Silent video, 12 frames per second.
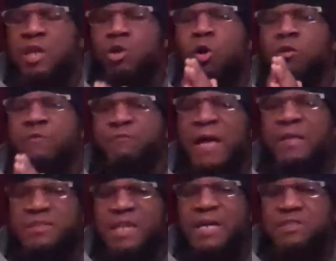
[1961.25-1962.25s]
they called the
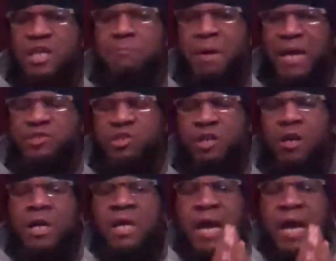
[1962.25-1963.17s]
Valentine's Day Massacre.